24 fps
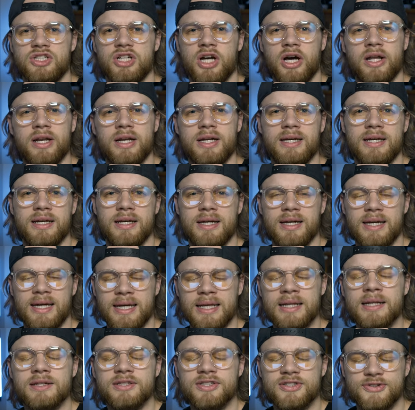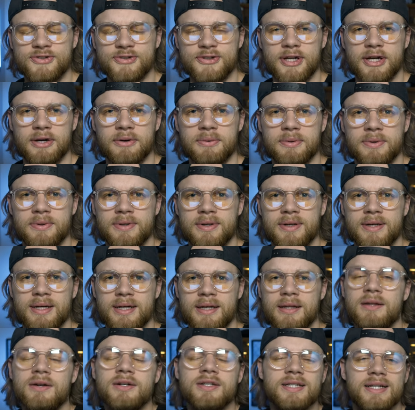shot in a studio.
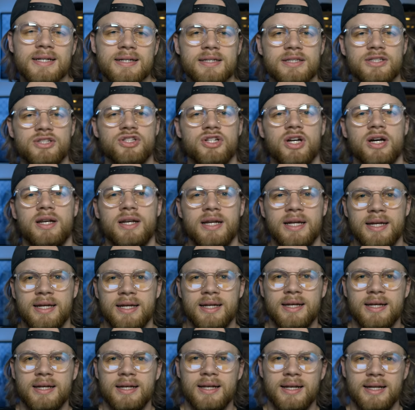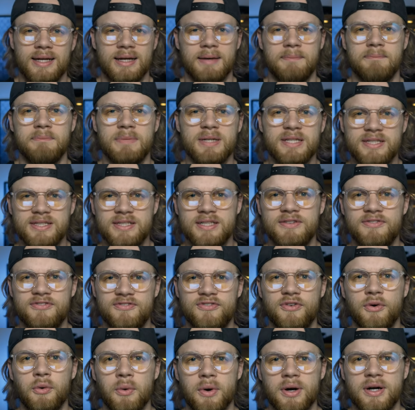It looks like it's shot in like a misty
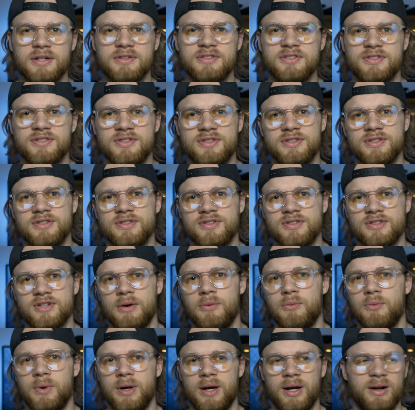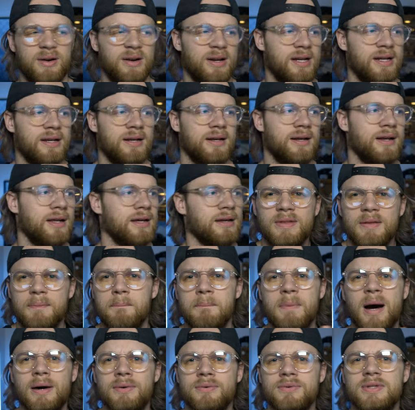forest somewhere in like the
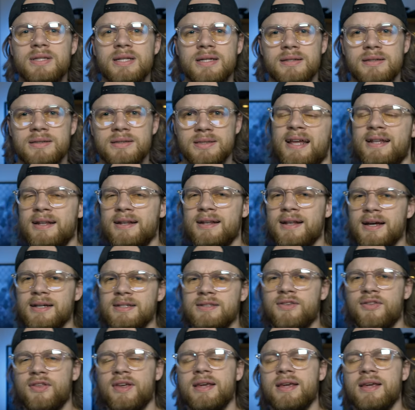mountains. And the nice